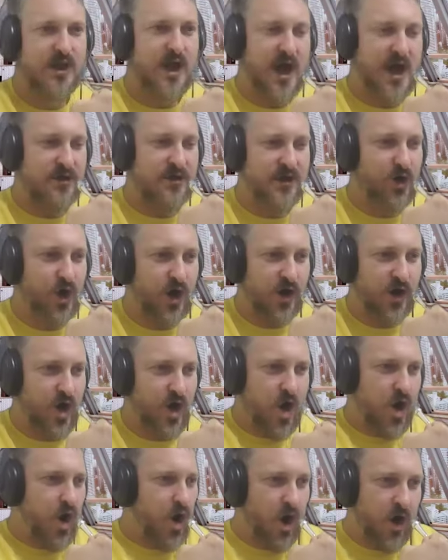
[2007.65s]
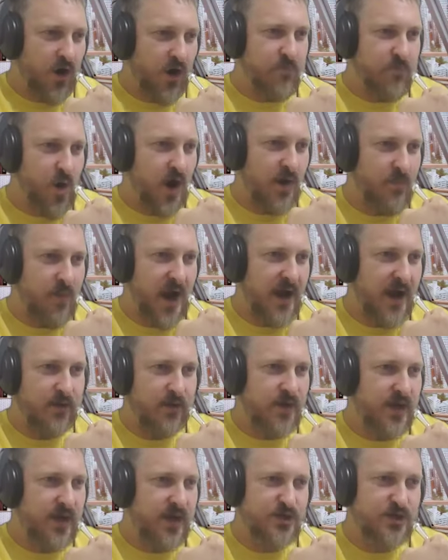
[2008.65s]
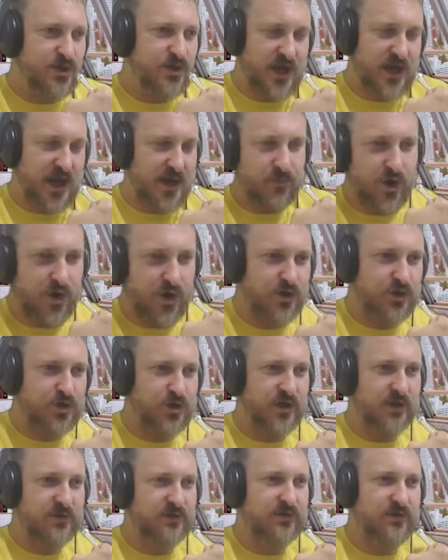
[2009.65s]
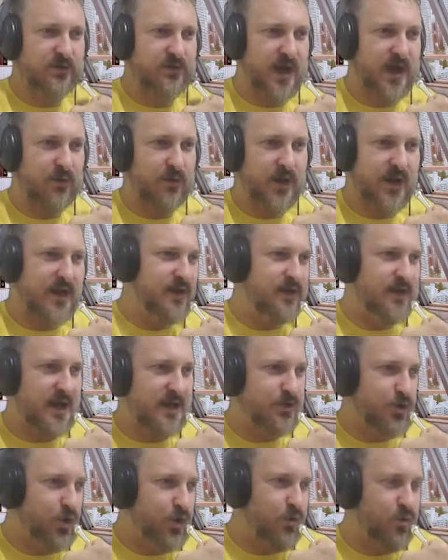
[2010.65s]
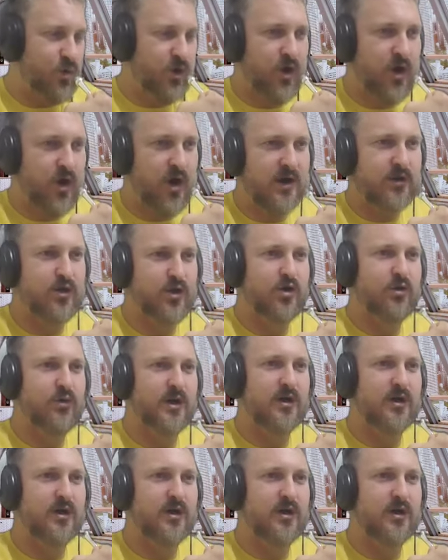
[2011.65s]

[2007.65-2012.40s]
And they're like, oh, if my mate, he's a subcontractor now and he does all what I do,